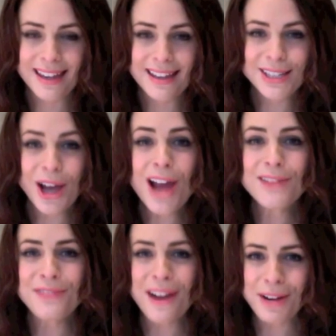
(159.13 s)
So
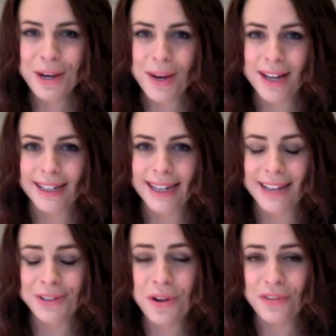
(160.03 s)
I've very quickly
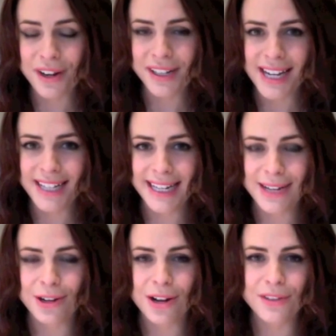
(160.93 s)
and not very neatly
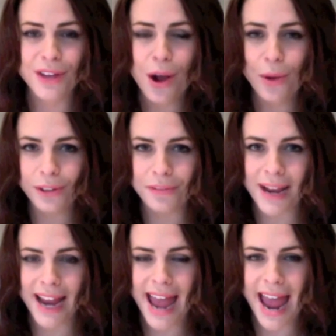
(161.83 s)
gone over the whole of
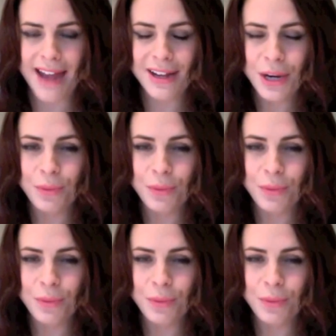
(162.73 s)
my hair